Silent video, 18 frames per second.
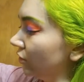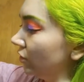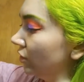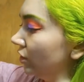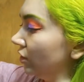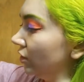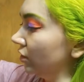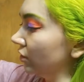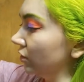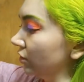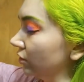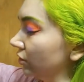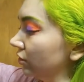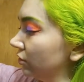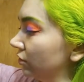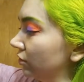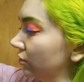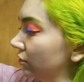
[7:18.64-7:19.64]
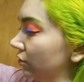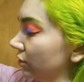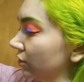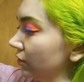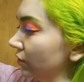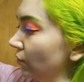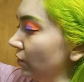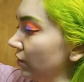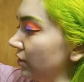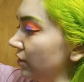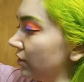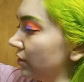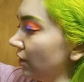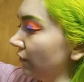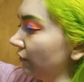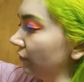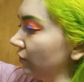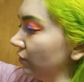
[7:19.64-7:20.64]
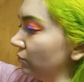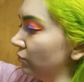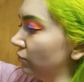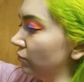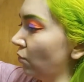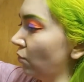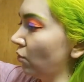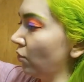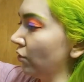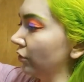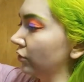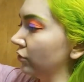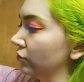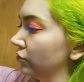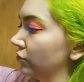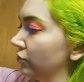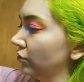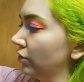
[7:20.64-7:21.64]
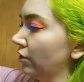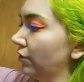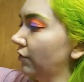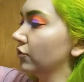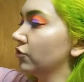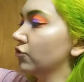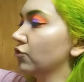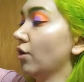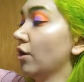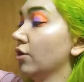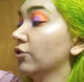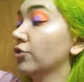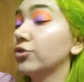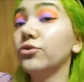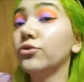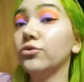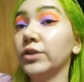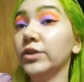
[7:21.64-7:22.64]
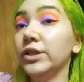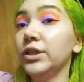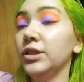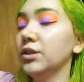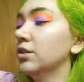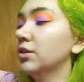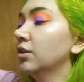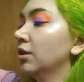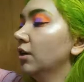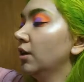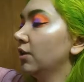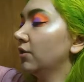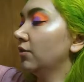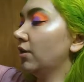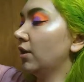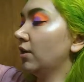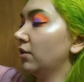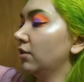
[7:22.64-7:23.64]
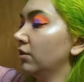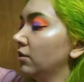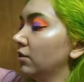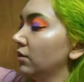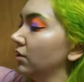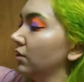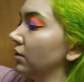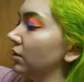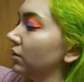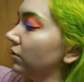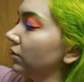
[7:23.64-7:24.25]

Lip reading: The Looxi one is definitely more of a stronger green than the